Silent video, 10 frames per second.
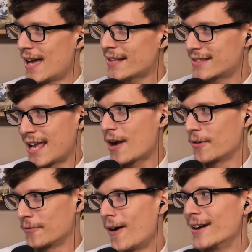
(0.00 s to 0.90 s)
That's
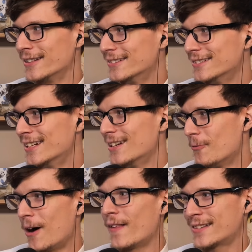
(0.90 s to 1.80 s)
terrifying.
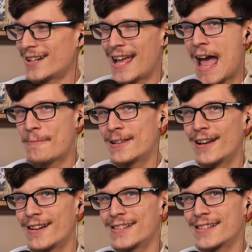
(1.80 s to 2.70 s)
While that's not
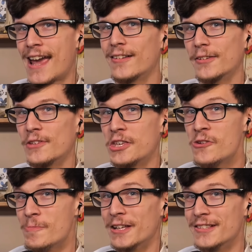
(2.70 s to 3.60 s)
happening on a scale of
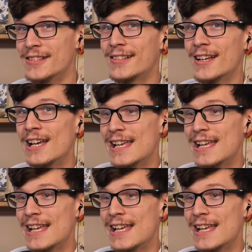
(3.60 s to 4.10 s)
humans,